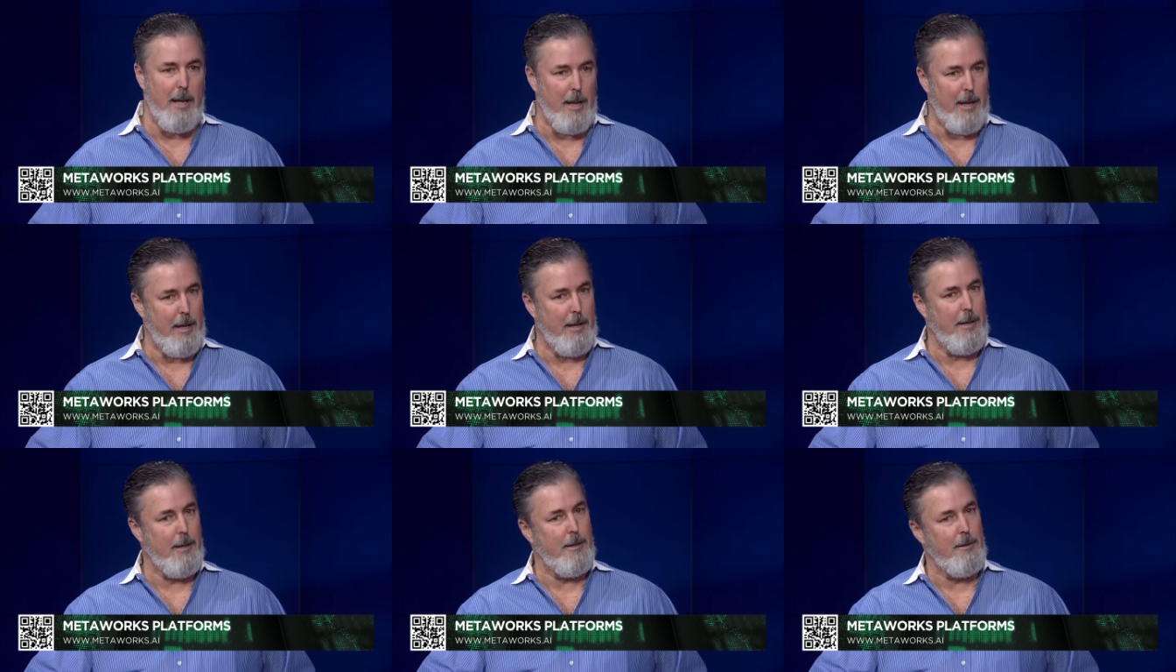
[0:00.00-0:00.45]

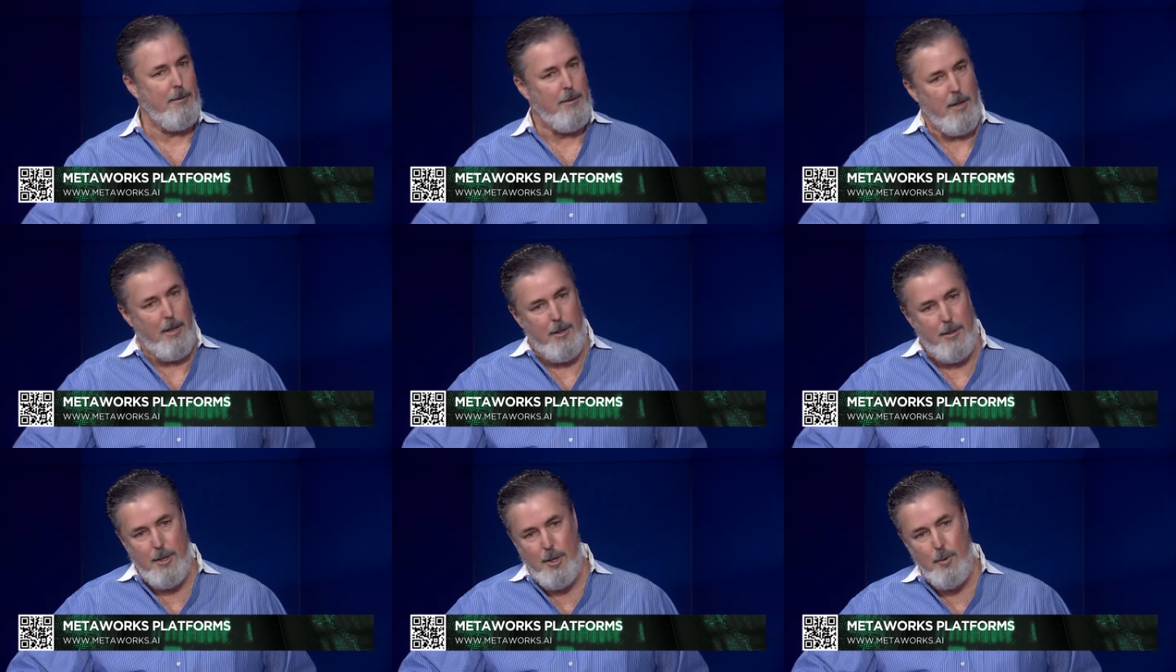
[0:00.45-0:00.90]
a,
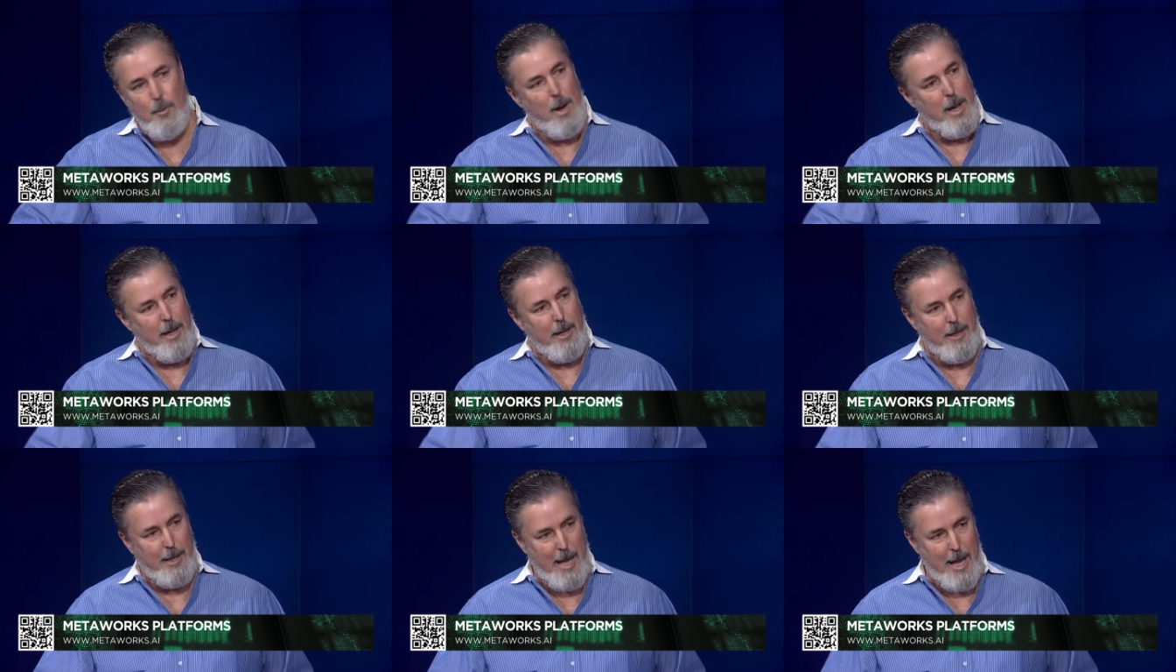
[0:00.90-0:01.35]
a
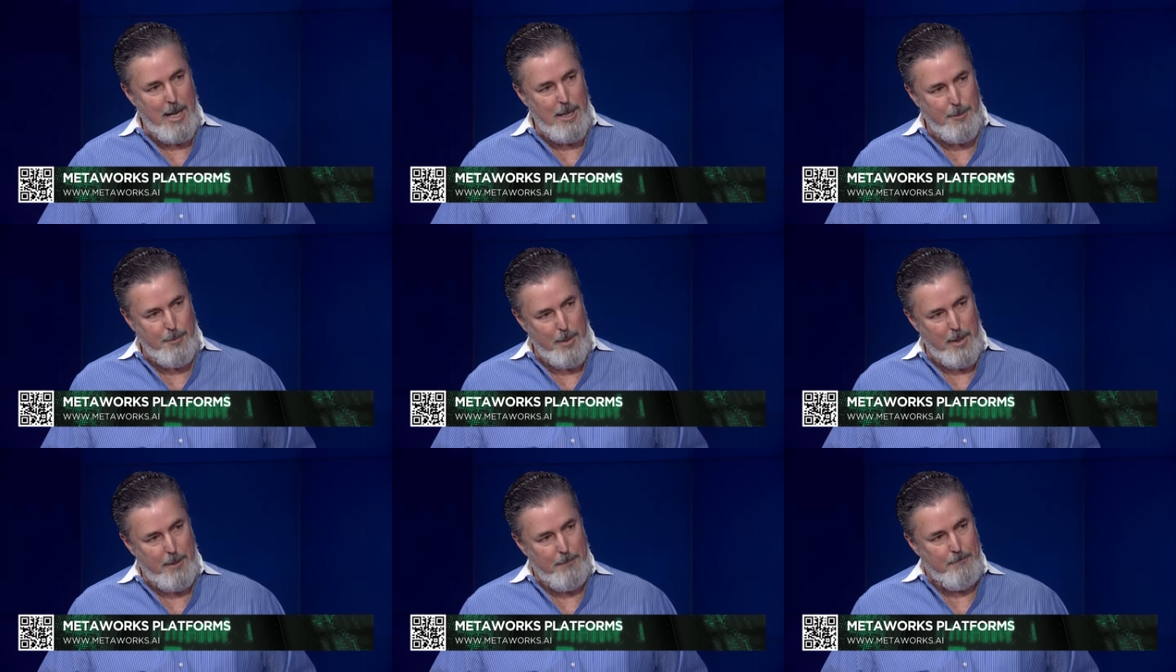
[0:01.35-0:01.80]
two-way
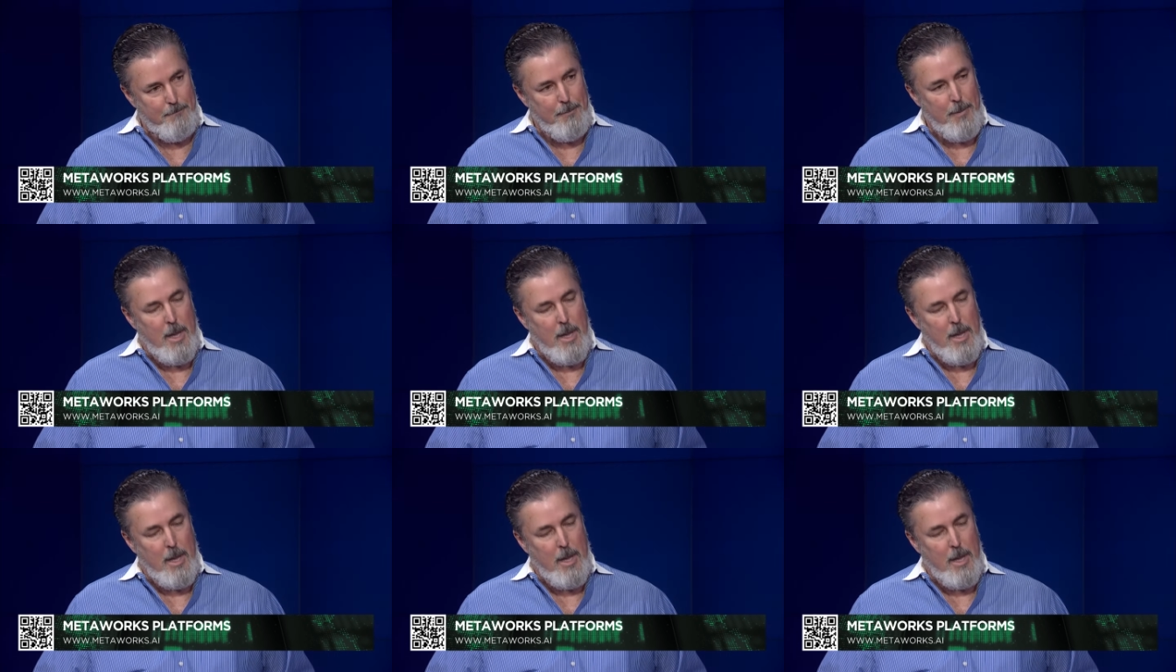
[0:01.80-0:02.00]
engagement